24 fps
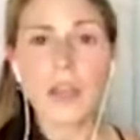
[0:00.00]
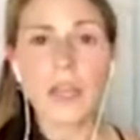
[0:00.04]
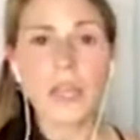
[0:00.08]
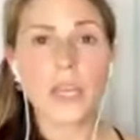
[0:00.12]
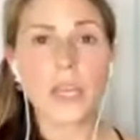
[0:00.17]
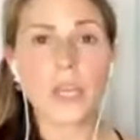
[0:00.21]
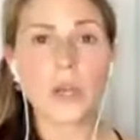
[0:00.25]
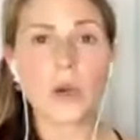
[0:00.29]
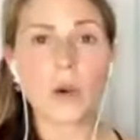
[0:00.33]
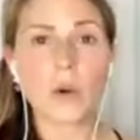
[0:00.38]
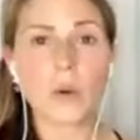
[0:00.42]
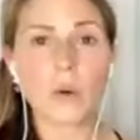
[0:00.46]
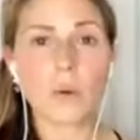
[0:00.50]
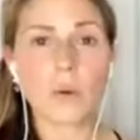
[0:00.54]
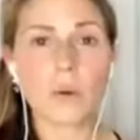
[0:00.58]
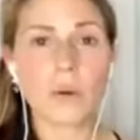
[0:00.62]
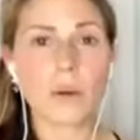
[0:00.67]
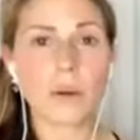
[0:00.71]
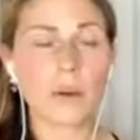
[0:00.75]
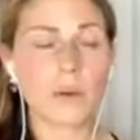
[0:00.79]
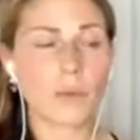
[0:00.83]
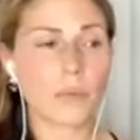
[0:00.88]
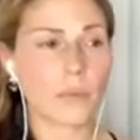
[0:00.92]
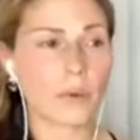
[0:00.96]

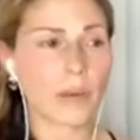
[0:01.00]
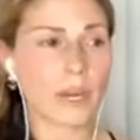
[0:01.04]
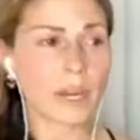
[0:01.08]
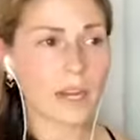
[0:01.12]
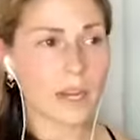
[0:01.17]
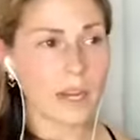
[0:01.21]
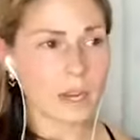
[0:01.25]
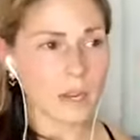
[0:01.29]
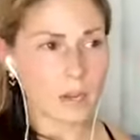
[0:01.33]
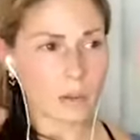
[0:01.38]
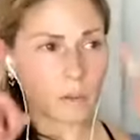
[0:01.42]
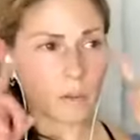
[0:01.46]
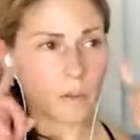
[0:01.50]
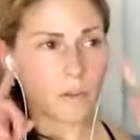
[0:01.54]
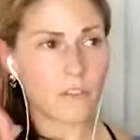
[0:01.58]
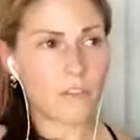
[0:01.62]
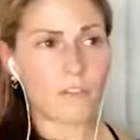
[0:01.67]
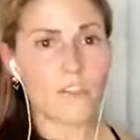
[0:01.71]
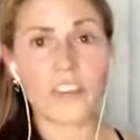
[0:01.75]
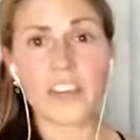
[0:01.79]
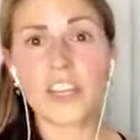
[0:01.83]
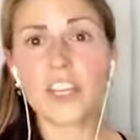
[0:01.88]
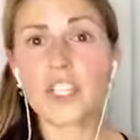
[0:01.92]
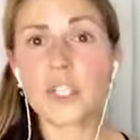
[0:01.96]
really
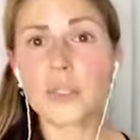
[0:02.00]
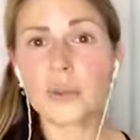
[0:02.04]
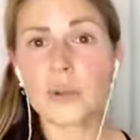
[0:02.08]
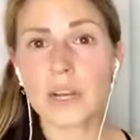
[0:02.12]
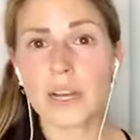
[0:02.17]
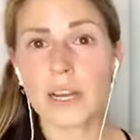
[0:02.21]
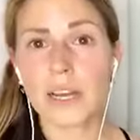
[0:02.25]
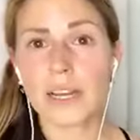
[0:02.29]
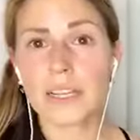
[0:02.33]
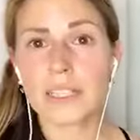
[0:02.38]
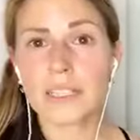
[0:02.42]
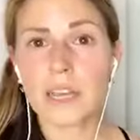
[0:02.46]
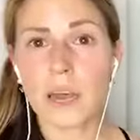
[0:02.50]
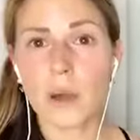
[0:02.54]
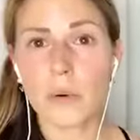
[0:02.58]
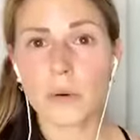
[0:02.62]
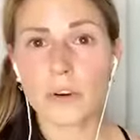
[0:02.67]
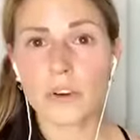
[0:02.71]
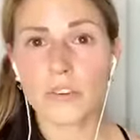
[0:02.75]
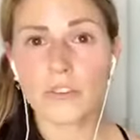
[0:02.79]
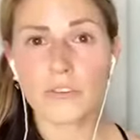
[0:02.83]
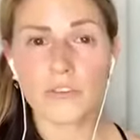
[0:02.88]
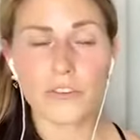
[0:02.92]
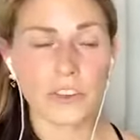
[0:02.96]
visualize
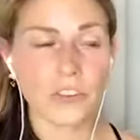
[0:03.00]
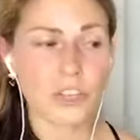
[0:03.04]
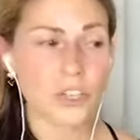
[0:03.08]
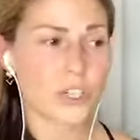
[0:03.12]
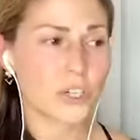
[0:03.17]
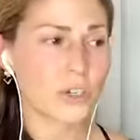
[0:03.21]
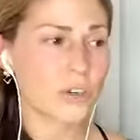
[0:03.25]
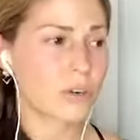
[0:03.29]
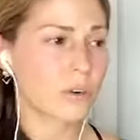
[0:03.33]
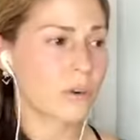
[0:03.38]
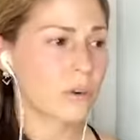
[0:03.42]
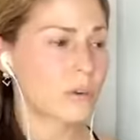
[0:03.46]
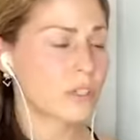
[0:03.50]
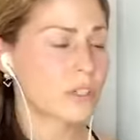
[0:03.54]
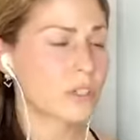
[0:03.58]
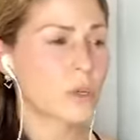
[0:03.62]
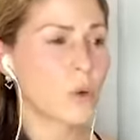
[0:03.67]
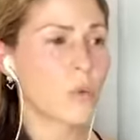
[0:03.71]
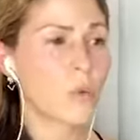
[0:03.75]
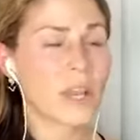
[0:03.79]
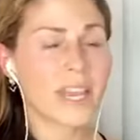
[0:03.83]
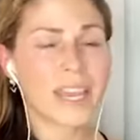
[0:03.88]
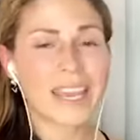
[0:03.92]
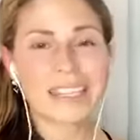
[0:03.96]
our future,
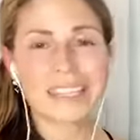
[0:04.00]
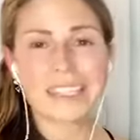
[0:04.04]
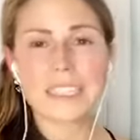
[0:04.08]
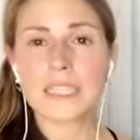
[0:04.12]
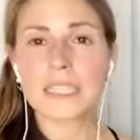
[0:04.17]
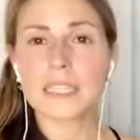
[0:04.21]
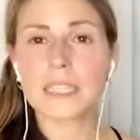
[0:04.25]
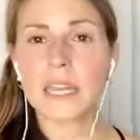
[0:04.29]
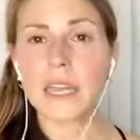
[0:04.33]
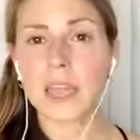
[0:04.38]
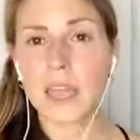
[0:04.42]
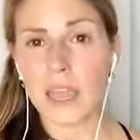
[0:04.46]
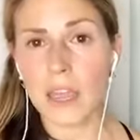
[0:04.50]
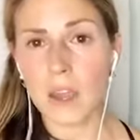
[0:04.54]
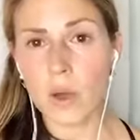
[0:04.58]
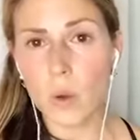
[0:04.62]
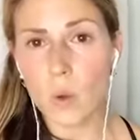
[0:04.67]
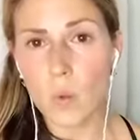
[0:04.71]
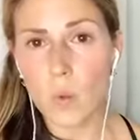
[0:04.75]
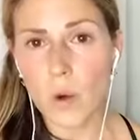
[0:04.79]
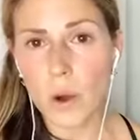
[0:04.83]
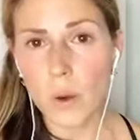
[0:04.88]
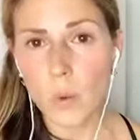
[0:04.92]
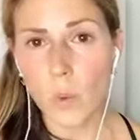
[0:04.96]
so we can
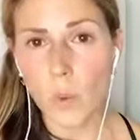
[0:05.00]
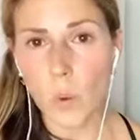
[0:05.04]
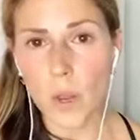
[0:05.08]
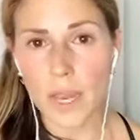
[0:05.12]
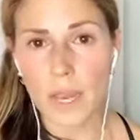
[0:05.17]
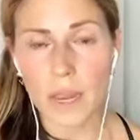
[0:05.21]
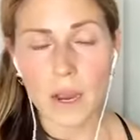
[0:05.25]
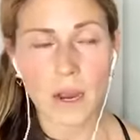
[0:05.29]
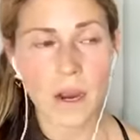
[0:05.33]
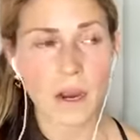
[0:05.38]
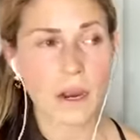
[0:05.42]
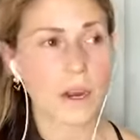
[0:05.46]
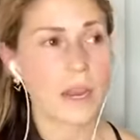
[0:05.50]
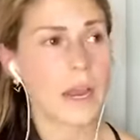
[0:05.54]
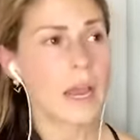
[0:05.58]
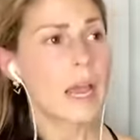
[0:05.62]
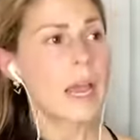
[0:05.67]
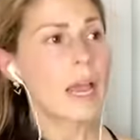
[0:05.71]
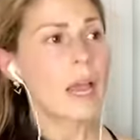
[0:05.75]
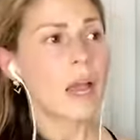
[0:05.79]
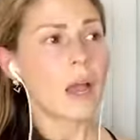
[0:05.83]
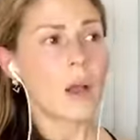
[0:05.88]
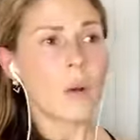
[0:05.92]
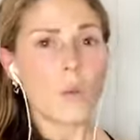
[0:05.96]
scale where we are.
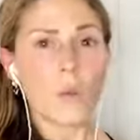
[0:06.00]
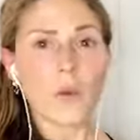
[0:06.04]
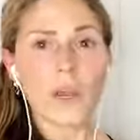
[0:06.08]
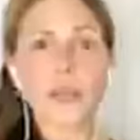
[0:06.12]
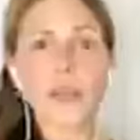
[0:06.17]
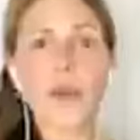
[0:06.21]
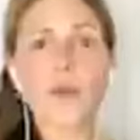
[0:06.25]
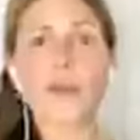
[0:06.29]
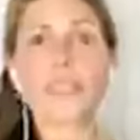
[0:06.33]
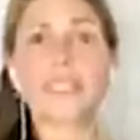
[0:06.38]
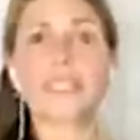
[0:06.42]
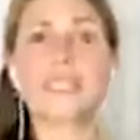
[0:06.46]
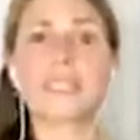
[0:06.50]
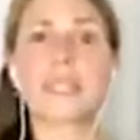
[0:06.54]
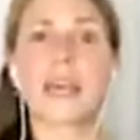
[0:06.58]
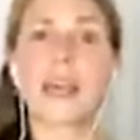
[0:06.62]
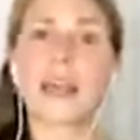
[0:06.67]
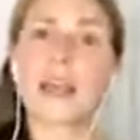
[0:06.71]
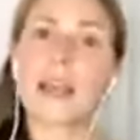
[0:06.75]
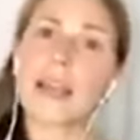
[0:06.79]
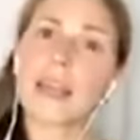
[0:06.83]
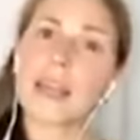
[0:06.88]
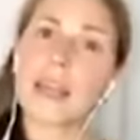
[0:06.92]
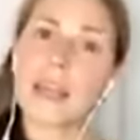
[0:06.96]
And we know
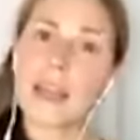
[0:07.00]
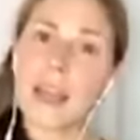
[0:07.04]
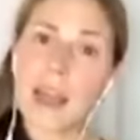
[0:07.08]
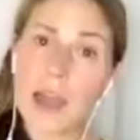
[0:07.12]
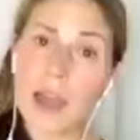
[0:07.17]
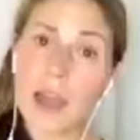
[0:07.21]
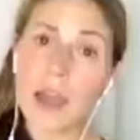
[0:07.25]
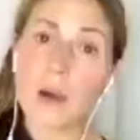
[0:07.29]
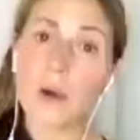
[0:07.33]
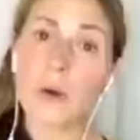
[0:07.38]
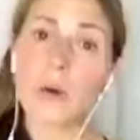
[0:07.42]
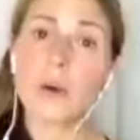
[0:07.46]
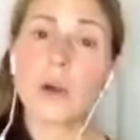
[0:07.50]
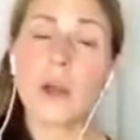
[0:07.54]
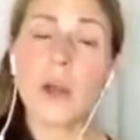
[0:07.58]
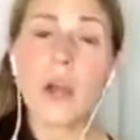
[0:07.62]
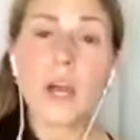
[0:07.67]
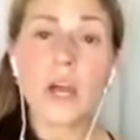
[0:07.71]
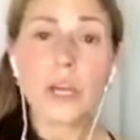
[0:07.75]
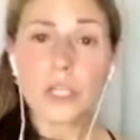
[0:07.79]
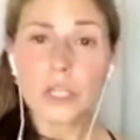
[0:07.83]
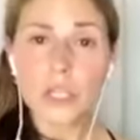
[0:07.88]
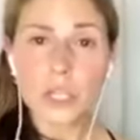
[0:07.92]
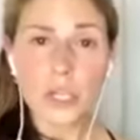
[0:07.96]
exactly how,
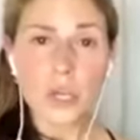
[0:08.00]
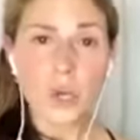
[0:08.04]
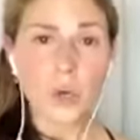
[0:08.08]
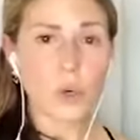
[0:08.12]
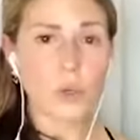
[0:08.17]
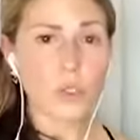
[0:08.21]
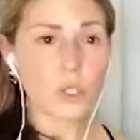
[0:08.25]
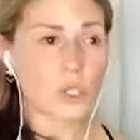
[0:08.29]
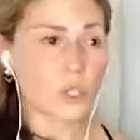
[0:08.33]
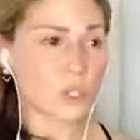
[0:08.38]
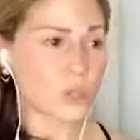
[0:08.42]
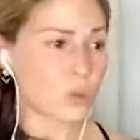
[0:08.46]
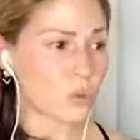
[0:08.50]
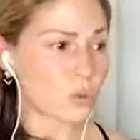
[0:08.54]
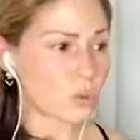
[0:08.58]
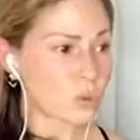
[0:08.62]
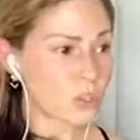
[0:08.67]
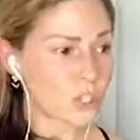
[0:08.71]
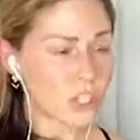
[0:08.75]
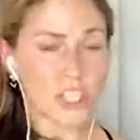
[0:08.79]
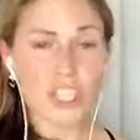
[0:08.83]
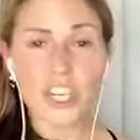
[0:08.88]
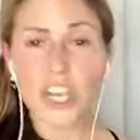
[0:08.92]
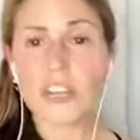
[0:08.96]
to
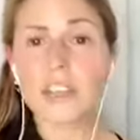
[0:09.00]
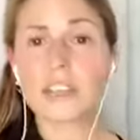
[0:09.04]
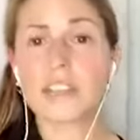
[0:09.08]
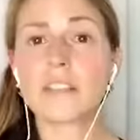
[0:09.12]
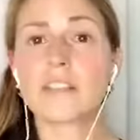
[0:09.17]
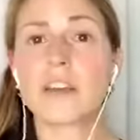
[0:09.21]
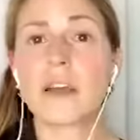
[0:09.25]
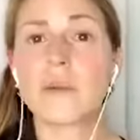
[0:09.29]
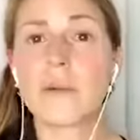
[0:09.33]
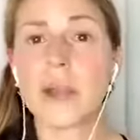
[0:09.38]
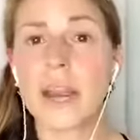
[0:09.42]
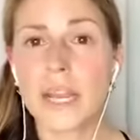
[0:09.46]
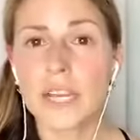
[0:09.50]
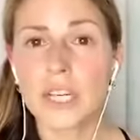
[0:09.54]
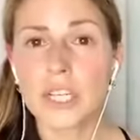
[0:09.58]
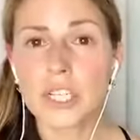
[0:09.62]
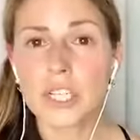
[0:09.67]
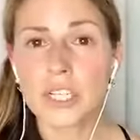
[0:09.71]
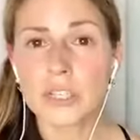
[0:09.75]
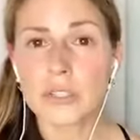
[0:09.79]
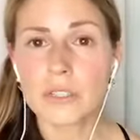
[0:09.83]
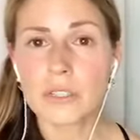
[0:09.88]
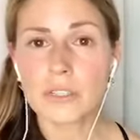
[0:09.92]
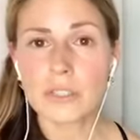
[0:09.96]
change
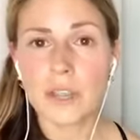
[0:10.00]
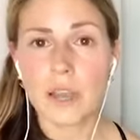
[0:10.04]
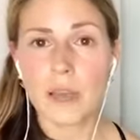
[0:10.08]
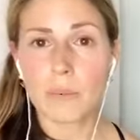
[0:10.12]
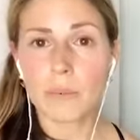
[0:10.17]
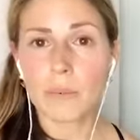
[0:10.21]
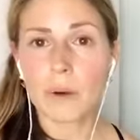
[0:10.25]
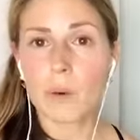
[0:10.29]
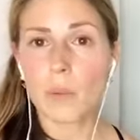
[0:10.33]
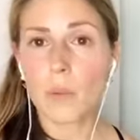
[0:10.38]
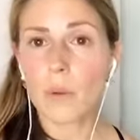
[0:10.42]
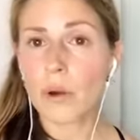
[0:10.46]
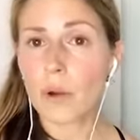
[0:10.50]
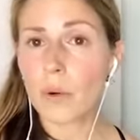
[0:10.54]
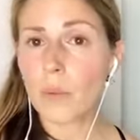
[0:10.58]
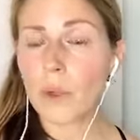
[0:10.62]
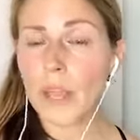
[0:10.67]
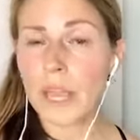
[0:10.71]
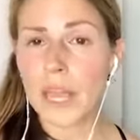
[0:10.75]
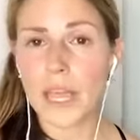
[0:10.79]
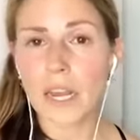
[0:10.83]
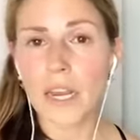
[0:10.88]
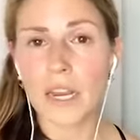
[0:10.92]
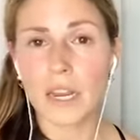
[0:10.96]
directions about where
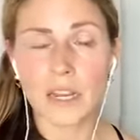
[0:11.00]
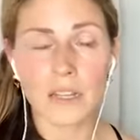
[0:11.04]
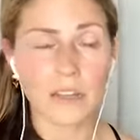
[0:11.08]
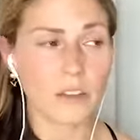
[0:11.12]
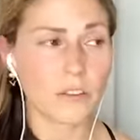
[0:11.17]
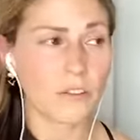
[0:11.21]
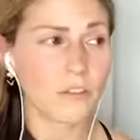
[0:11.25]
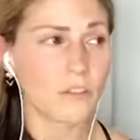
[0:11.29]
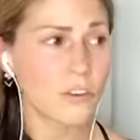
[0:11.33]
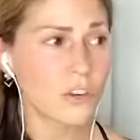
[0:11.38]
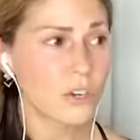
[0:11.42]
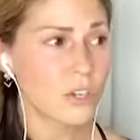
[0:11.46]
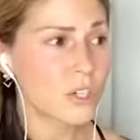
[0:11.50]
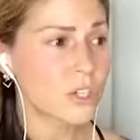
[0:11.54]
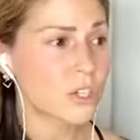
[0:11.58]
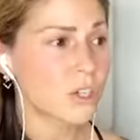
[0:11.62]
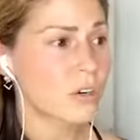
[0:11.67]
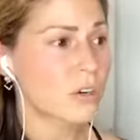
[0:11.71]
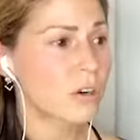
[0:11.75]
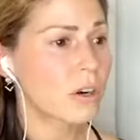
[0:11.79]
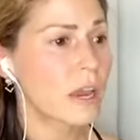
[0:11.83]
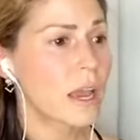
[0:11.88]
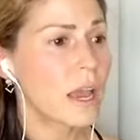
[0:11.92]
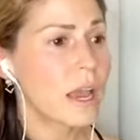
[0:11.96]
we're heading in the
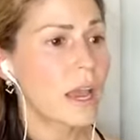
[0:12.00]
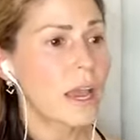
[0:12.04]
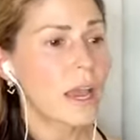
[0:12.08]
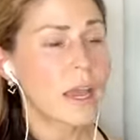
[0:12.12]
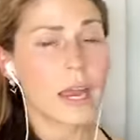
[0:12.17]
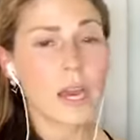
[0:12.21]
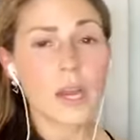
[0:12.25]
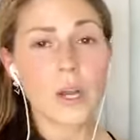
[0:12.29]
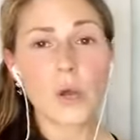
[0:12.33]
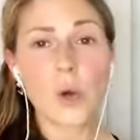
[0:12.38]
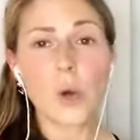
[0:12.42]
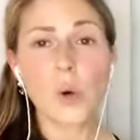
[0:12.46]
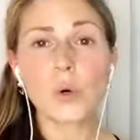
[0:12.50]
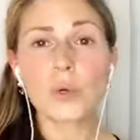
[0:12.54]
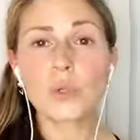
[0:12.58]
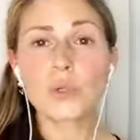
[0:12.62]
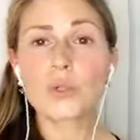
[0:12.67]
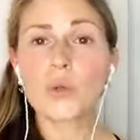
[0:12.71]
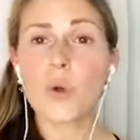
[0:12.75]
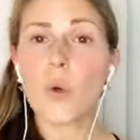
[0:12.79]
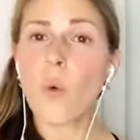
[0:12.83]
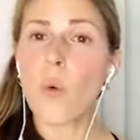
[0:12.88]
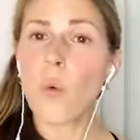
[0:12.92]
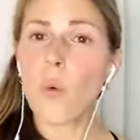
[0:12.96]
future. And
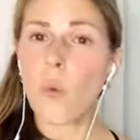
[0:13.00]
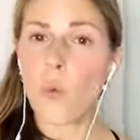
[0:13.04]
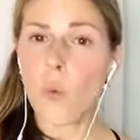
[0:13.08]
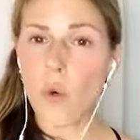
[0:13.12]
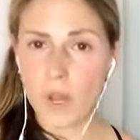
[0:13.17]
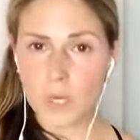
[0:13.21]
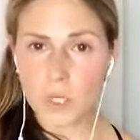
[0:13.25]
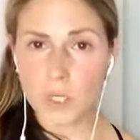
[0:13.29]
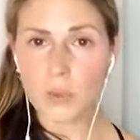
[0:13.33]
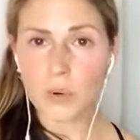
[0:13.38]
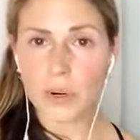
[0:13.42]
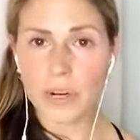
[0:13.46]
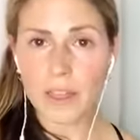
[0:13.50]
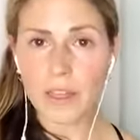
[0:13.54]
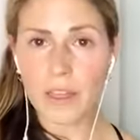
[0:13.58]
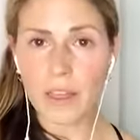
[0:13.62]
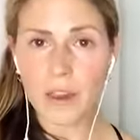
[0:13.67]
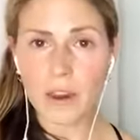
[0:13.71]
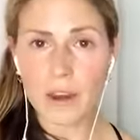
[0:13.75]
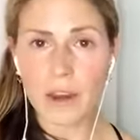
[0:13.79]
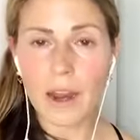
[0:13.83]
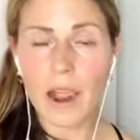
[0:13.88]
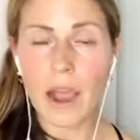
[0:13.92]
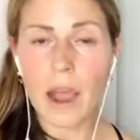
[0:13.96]
also, once we're
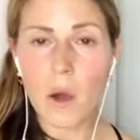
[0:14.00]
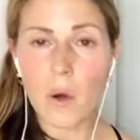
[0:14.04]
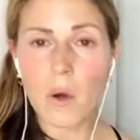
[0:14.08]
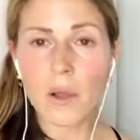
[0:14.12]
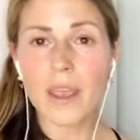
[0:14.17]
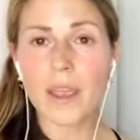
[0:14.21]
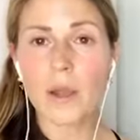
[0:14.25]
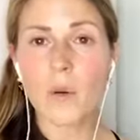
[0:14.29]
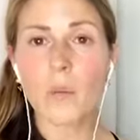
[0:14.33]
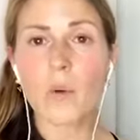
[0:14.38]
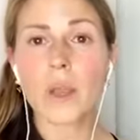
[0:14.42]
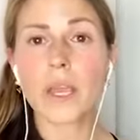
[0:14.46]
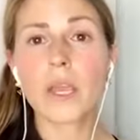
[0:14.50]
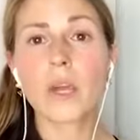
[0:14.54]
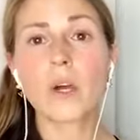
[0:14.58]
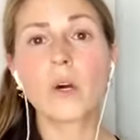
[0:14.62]
there, how can we